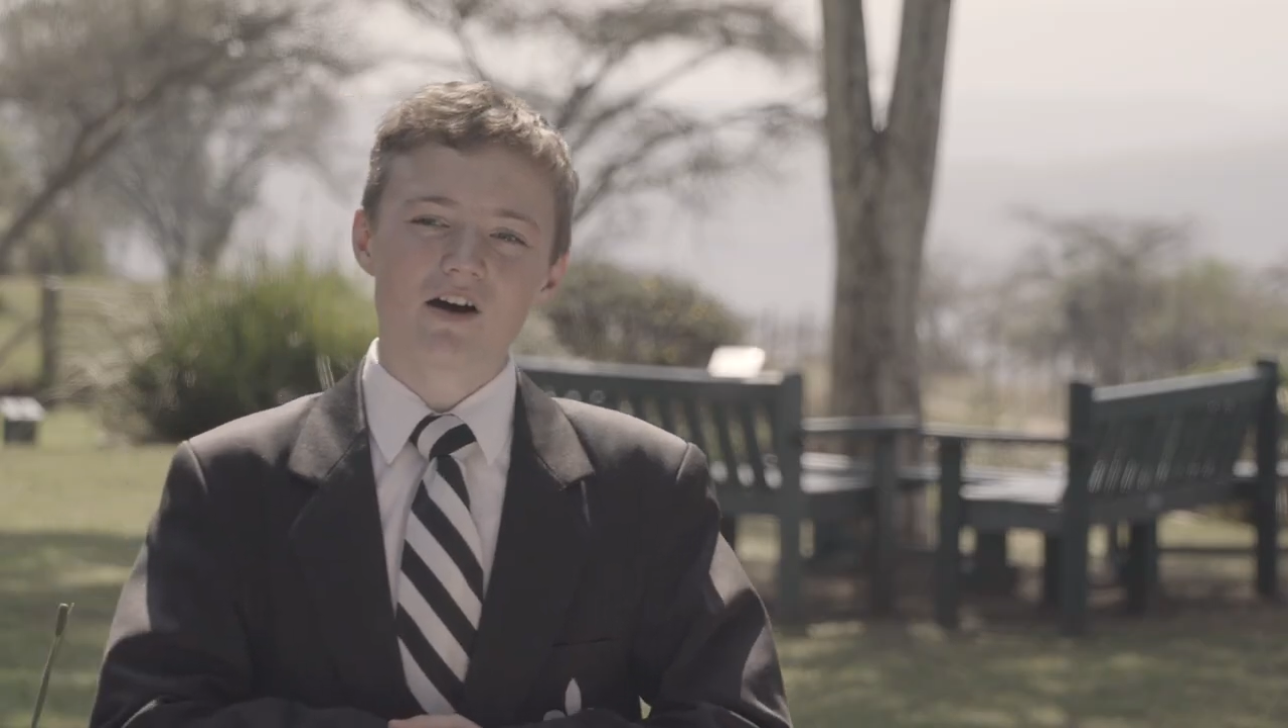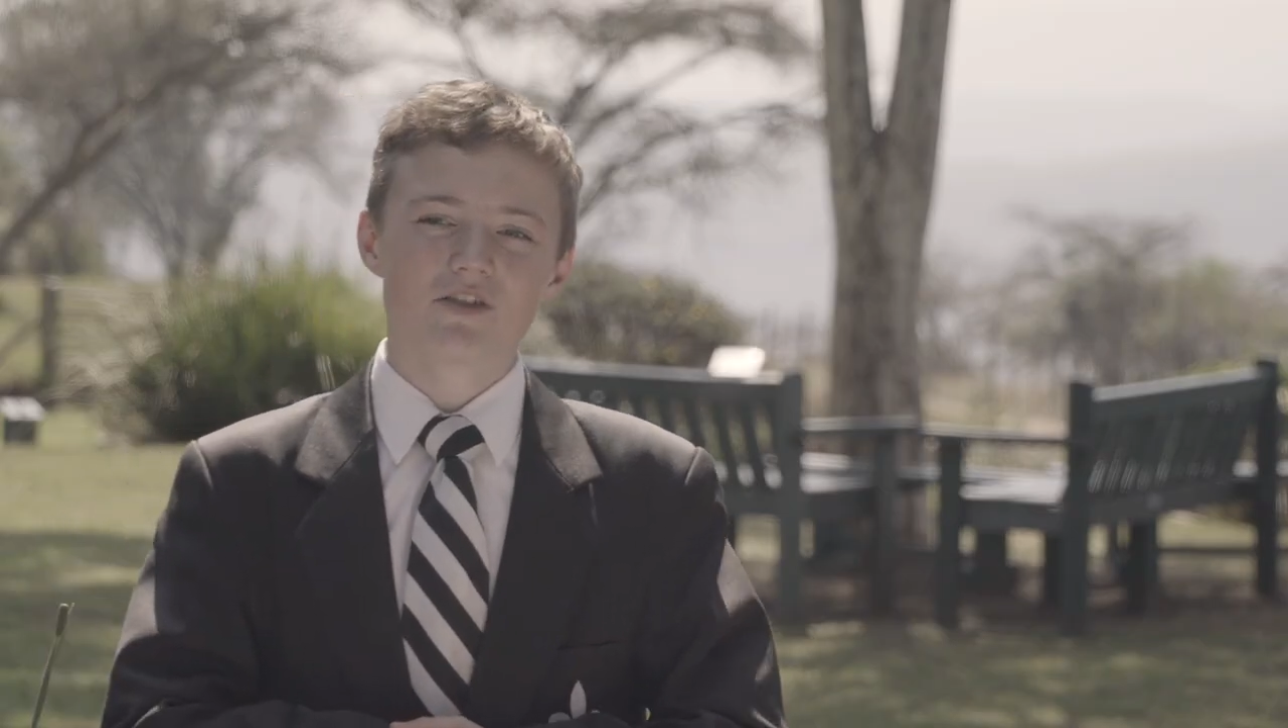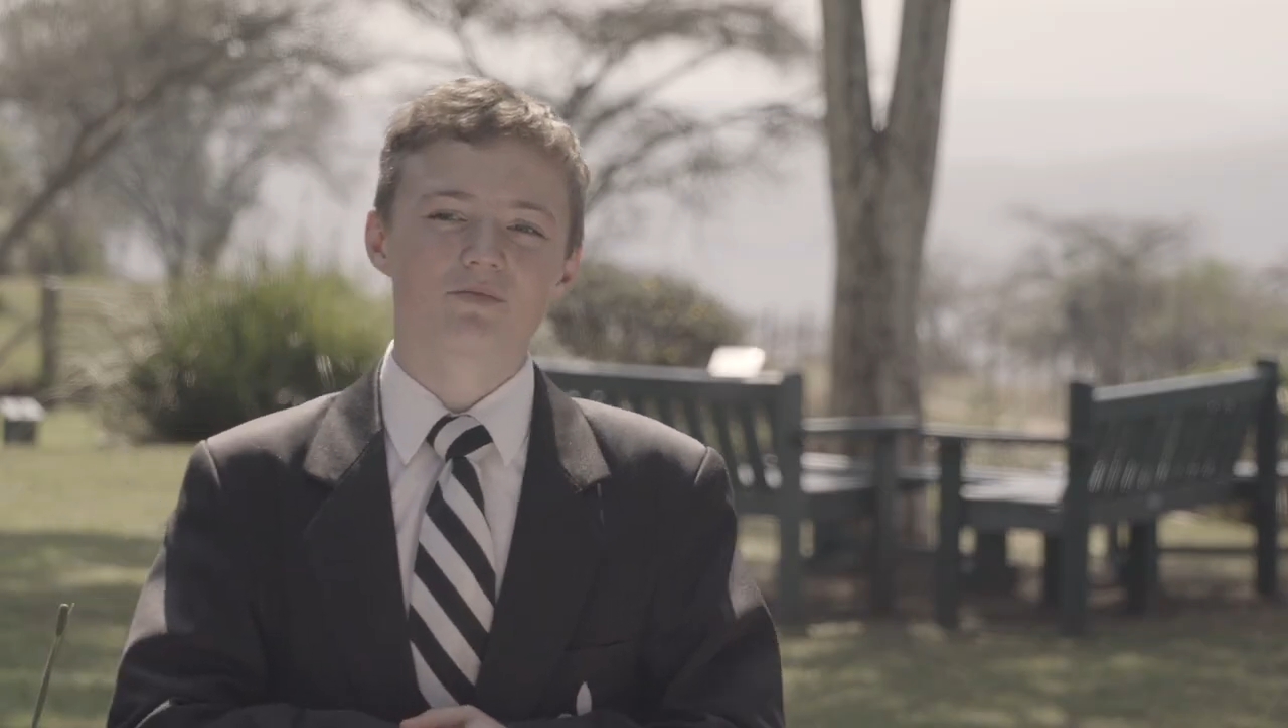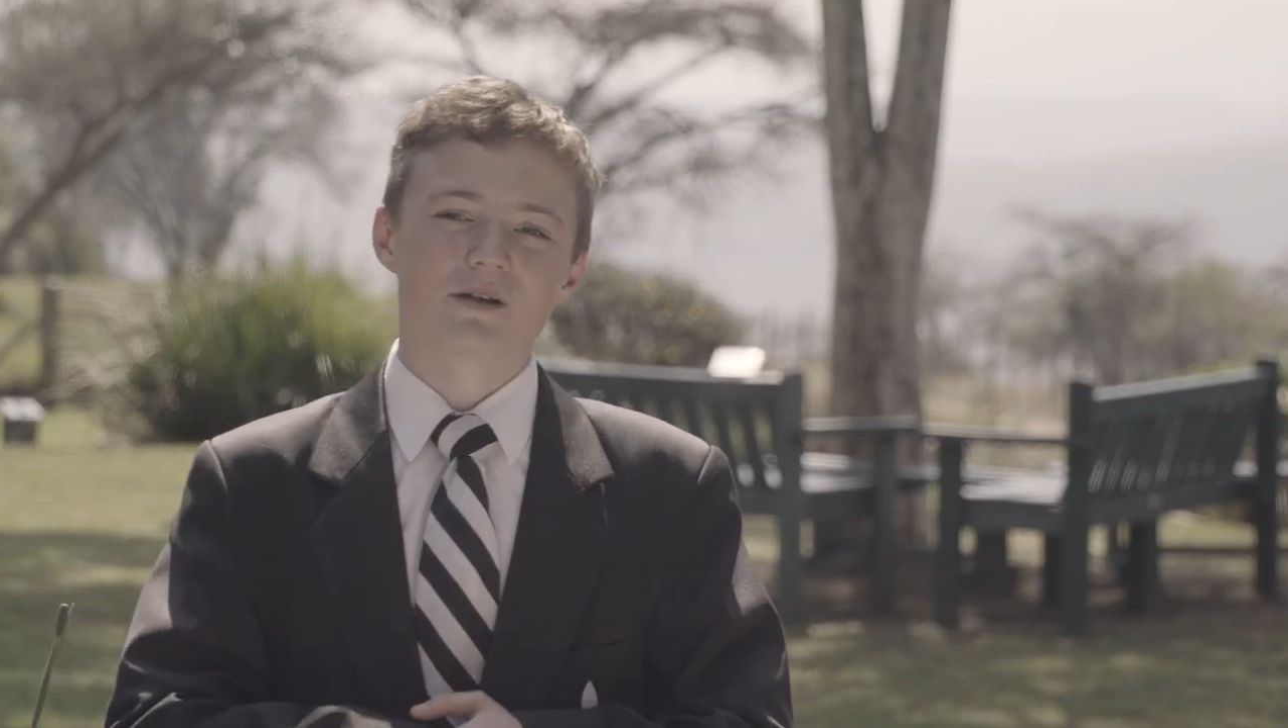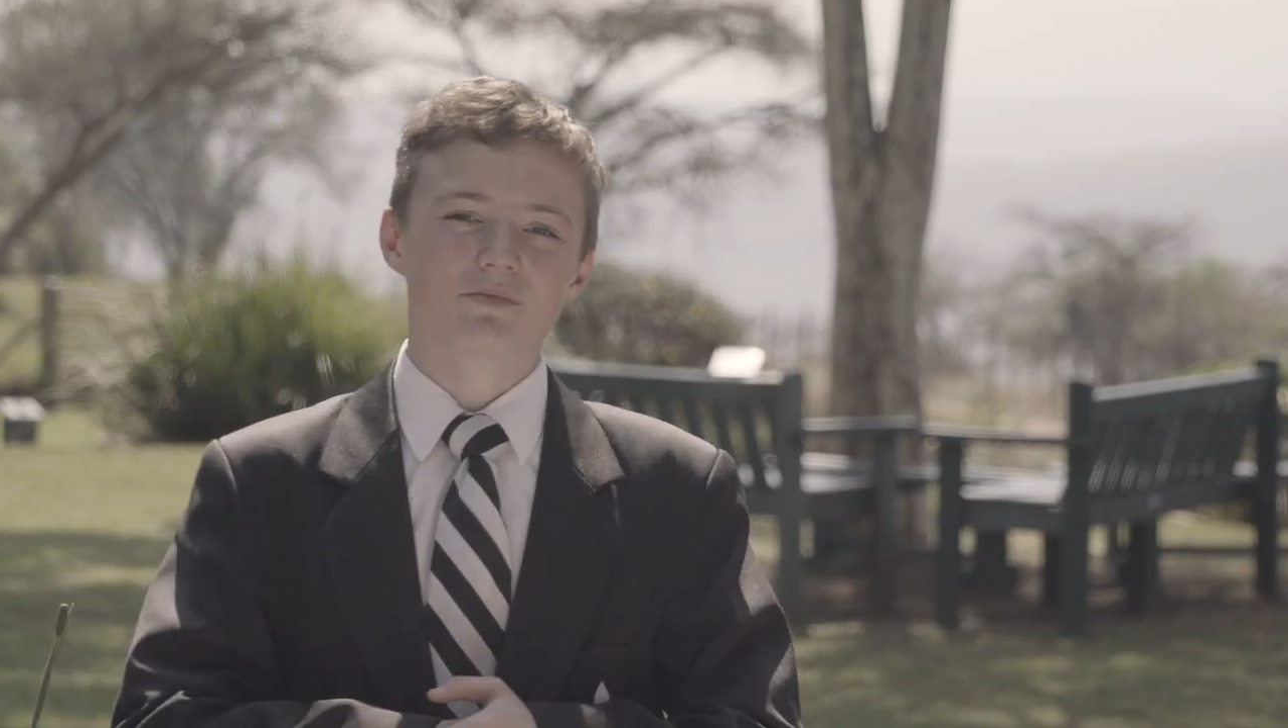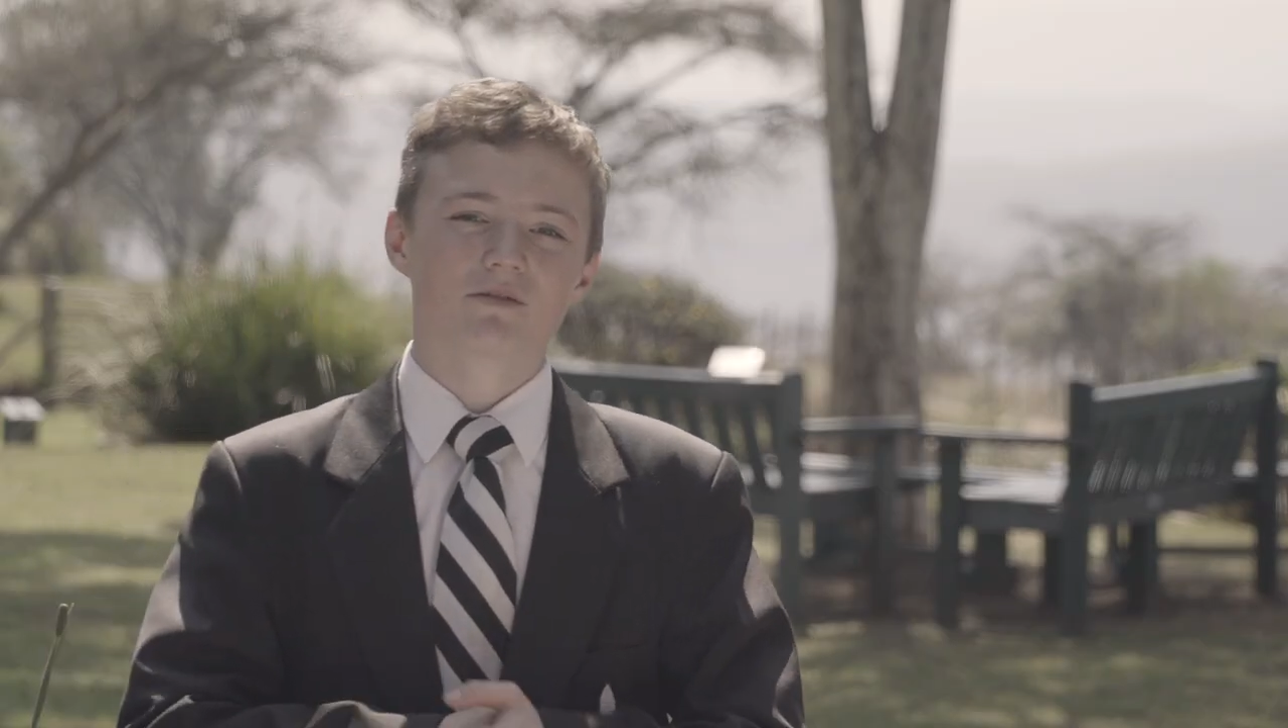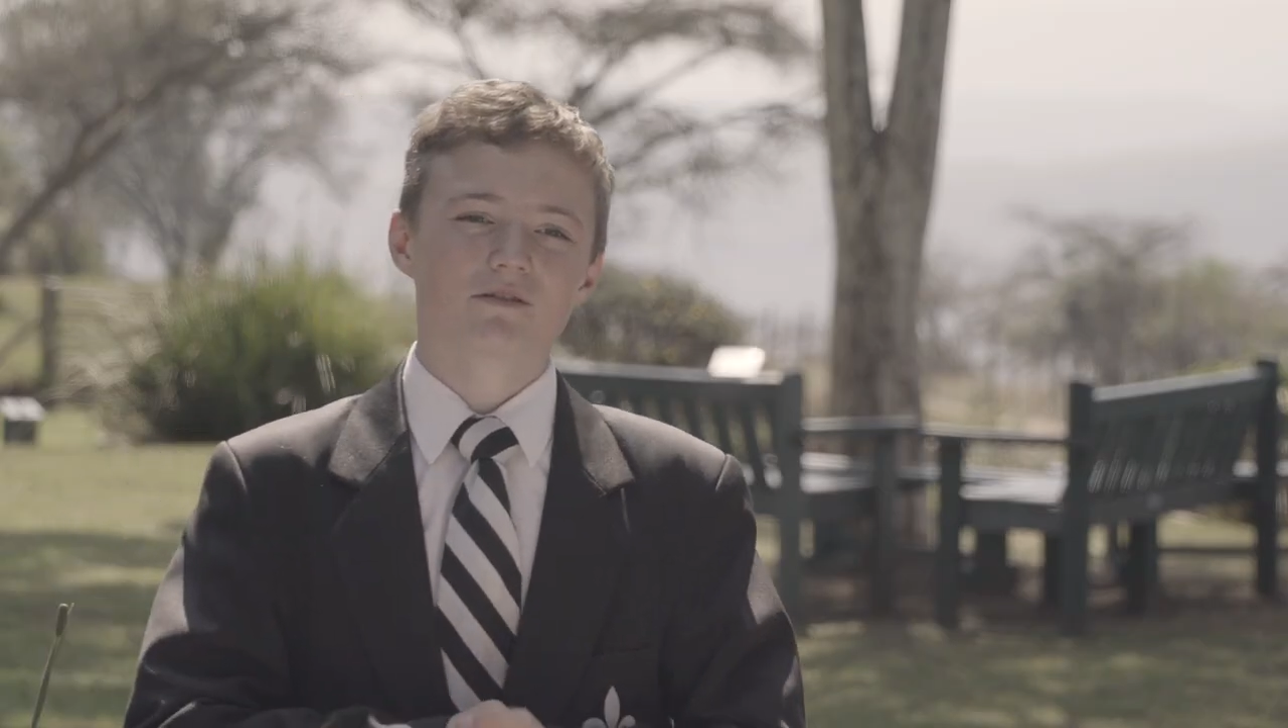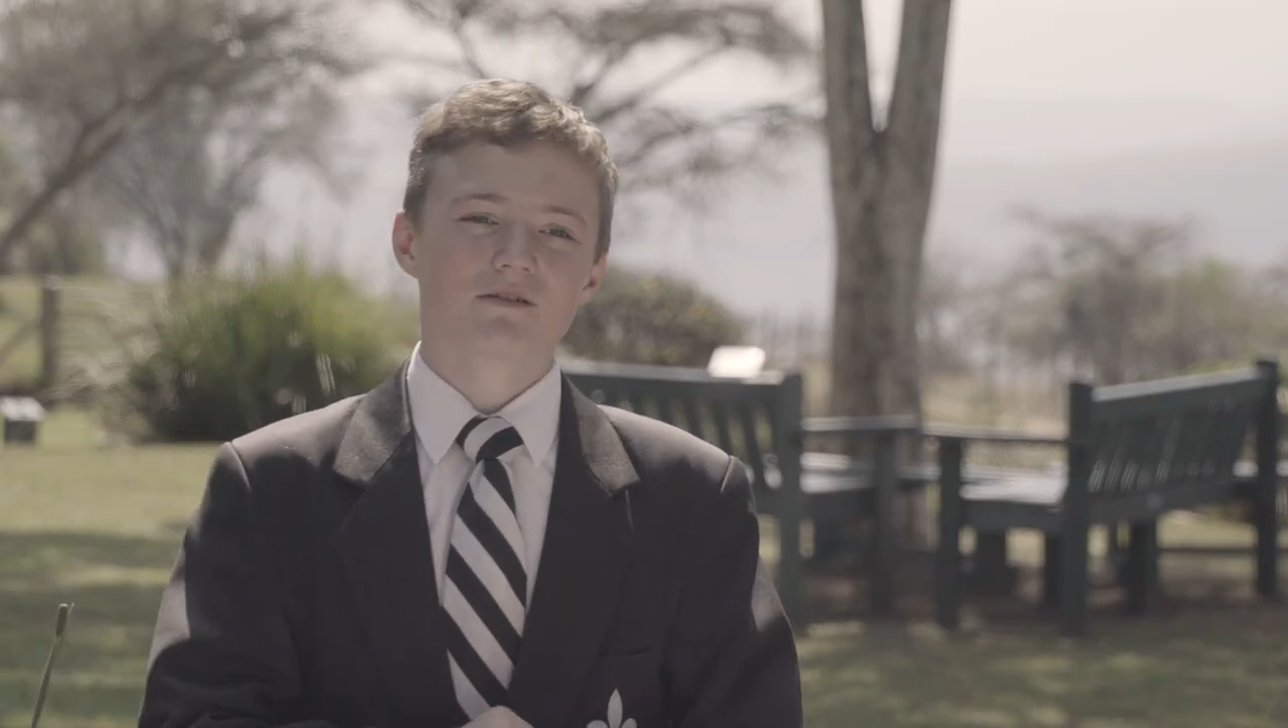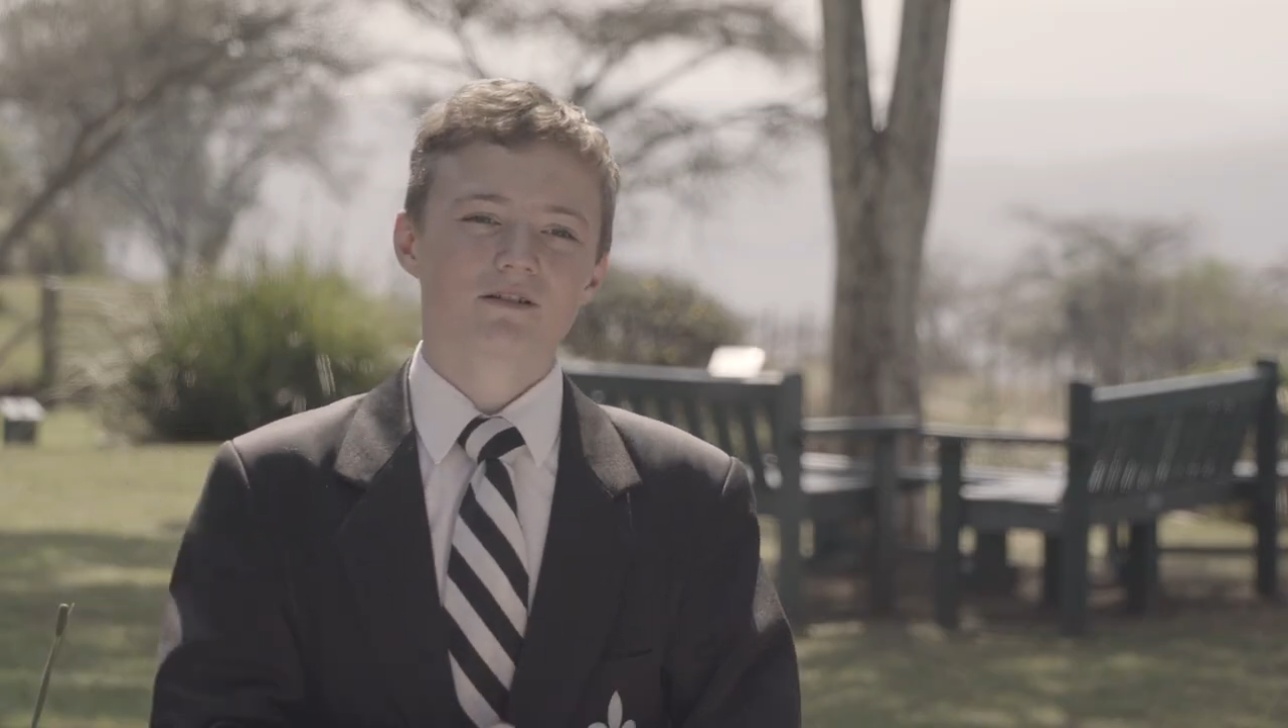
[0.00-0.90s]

other people,